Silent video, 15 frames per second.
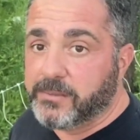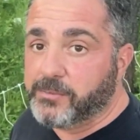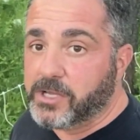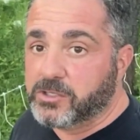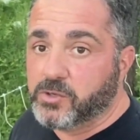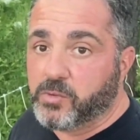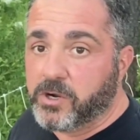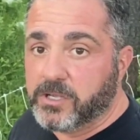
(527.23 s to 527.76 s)
I'm
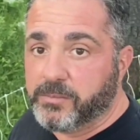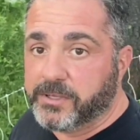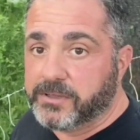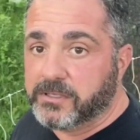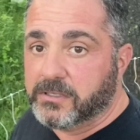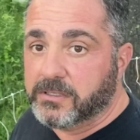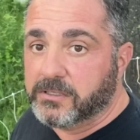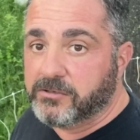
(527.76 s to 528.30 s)
not too worried
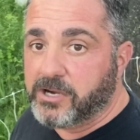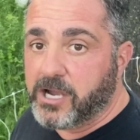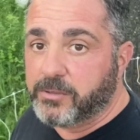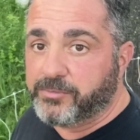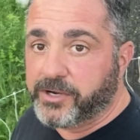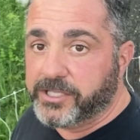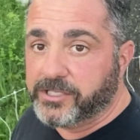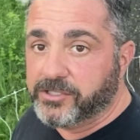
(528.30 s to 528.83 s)
about the
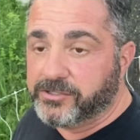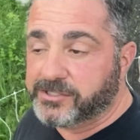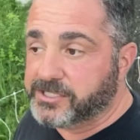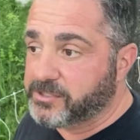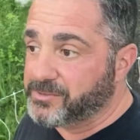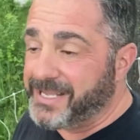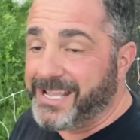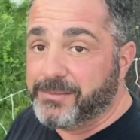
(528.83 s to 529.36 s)
ground predators
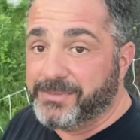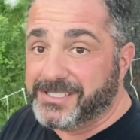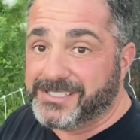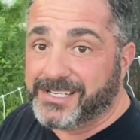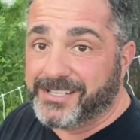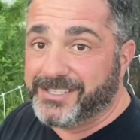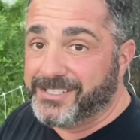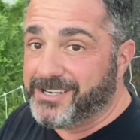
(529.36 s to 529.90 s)
because we had them
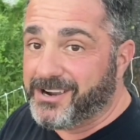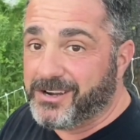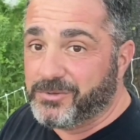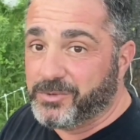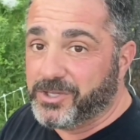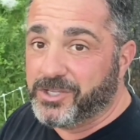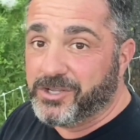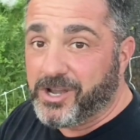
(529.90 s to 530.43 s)
inside the yard
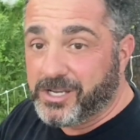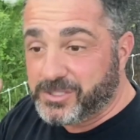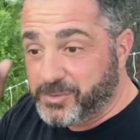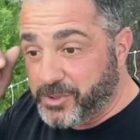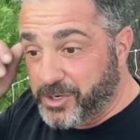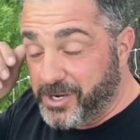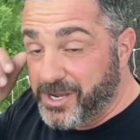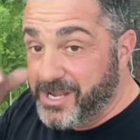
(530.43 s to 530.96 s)
where the dogs
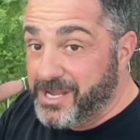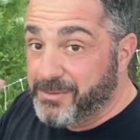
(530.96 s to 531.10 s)
were,